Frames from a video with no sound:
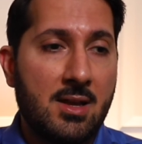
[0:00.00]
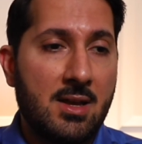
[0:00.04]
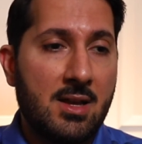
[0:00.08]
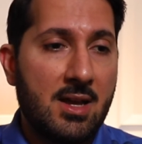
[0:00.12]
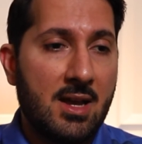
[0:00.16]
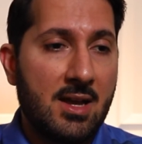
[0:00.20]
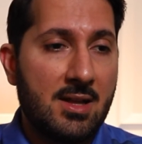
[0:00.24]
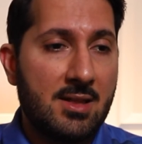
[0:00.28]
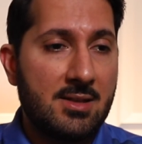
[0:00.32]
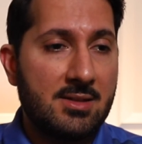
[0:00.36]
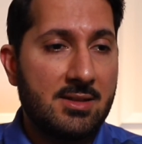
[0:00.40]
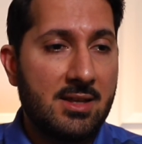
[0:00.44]

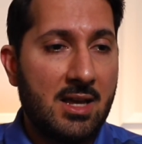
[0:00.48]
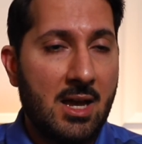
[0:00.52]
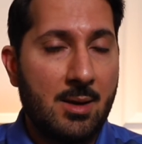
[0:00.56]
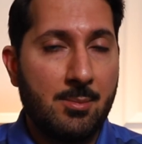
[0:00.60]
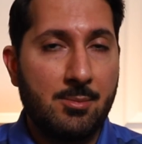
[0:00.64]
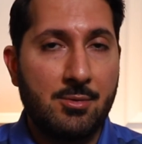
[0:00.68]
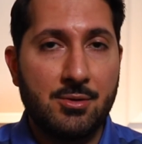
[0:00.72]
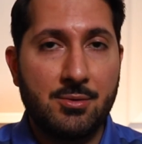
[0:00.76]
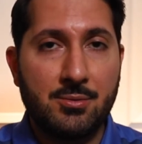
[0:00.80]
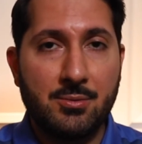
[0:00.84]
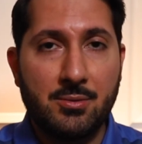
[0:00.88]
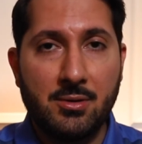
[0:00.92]
And this
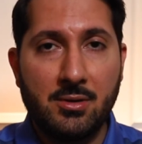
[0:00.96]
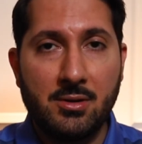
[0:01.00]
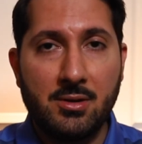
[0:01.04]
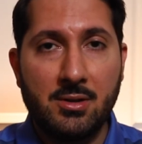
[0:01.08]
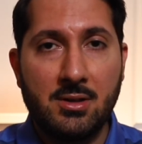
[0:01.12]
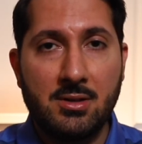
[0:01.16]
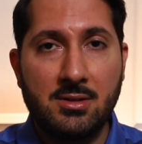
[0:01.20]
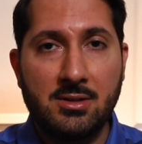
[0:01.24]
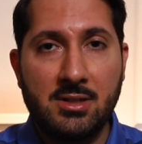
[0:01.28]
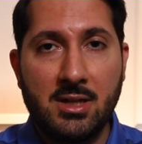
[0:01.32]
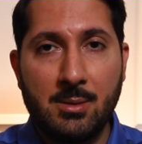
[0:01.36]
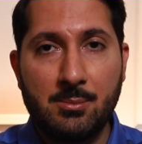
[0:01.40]
app is really
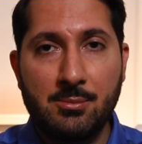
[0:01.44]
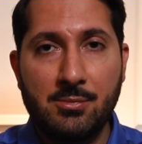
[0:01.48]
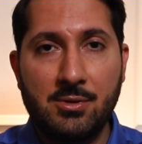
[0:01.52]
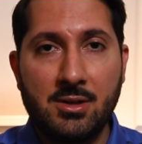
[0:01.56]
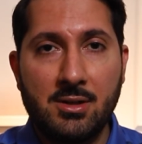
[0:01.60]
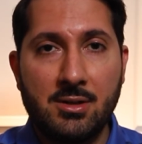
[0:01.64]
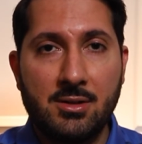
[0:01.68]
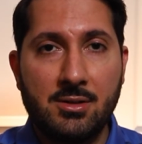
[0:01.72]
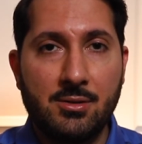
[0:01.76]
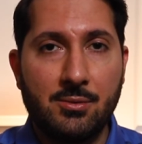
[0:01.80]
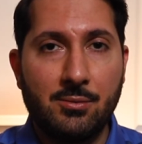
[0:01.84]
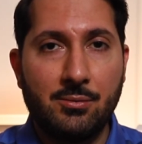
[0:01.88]

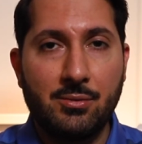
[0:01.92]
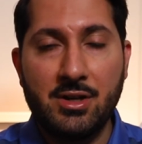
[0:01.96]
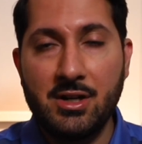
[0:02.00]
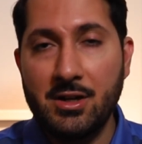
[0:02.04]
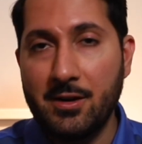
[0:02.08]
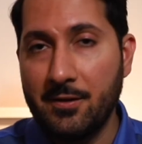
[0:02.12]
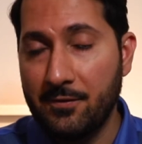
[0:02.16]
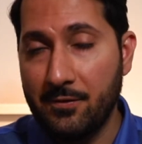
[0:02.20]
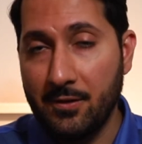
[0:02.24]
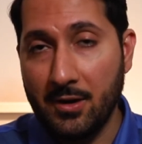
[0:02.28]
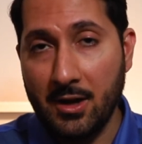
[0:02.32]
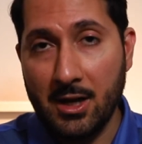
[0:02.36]
attempting to
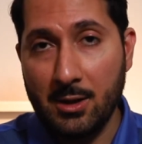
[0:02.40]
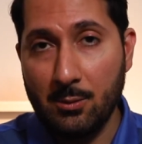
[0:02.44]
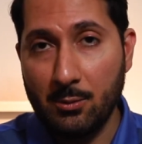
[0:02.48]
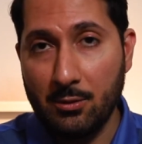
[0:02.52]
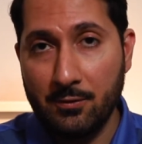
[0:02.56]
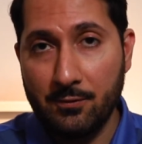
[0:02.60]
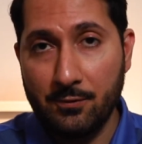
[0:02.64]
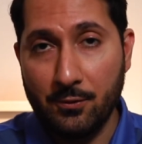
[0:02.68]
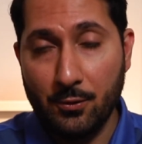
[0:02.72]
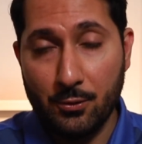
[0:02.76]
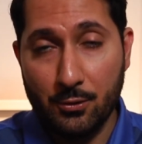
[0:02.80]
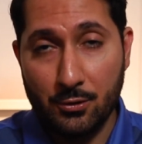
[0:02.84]
redefine what
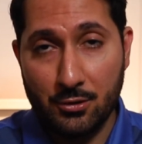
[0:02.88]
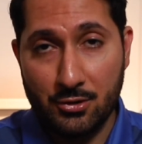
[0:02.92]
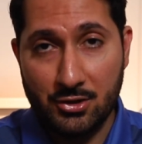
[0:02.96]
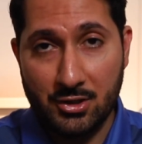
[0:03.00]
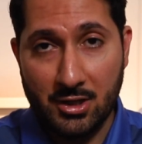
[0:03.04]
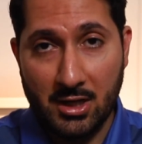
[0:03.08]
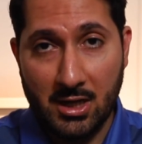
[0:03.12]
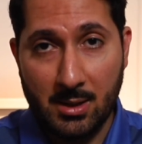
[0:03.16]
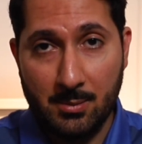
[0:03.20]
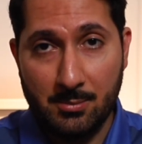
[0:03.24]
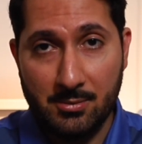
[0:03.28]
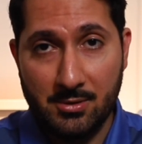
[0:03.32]

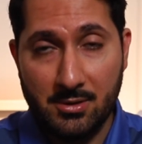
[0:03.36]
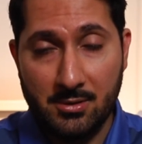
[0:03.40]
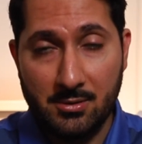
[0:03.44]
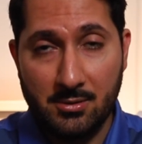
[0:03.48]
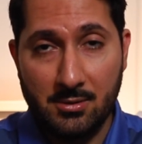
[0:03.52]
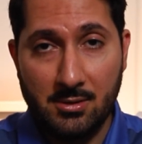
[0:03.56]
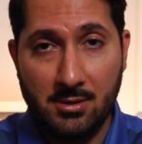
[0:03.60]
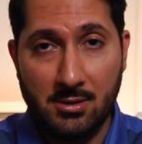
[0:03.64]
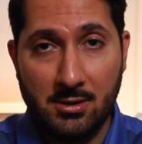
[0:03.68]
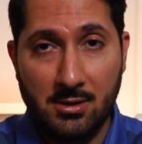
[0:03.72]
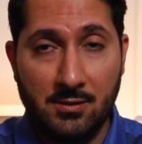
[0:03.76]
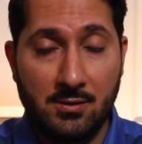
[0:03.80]
Photoshopped
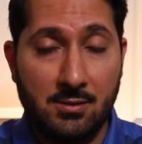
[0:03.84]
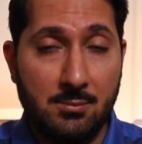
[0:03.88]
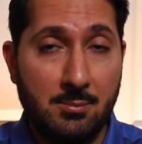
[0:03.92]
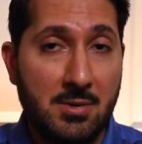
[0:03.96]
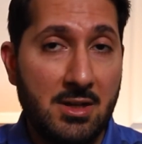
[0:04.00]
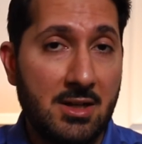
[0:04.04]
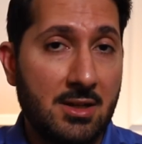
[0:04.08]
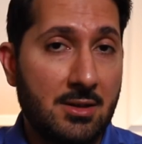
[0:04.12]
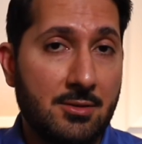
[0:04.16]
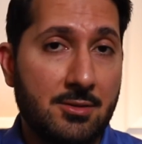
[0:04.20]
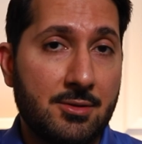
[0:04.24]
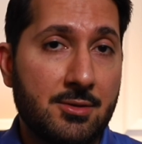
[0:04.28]
even
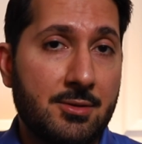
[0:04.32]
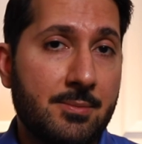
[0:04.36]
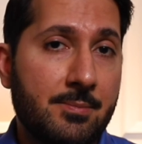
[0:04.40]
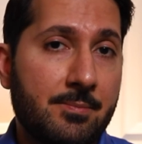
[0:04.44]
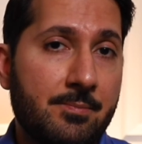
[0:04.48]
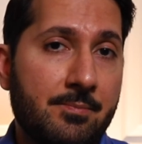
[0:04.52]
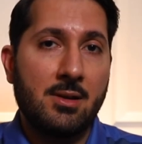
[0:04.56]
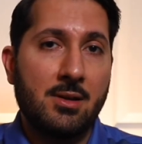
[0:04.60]
means.